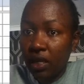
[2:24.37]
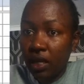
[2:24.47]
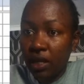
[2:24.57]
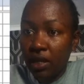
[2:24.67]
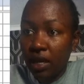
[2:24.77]
that
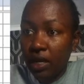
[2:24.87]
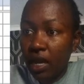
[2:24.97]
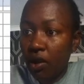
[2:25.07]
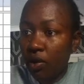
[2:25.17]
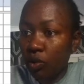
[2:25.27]
are there and
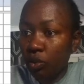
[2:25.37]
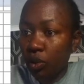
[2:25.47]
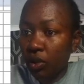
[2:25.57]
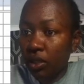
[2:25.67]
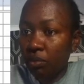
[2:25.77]
how I would
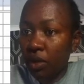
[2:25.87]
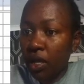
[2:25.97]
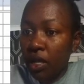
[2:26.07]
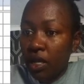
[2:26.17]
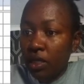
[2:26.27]
book them.
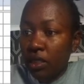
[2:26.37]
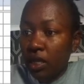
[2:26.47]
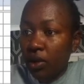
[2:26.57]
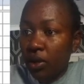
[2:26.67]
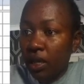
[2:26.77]

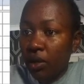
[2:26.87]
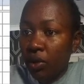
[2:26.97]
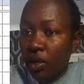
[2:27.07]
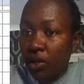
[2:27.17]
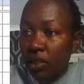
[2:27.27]
So here we
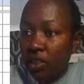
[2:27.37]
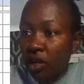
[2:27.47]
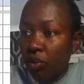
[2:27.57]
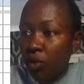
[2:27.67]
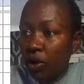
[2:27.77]
got the
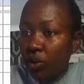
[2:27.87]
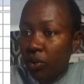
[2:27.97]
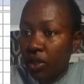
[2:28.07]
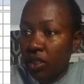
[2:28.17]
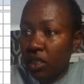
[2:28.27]
top one,
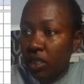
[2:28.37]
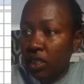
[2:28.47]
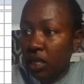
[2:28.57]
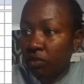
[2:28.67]
which is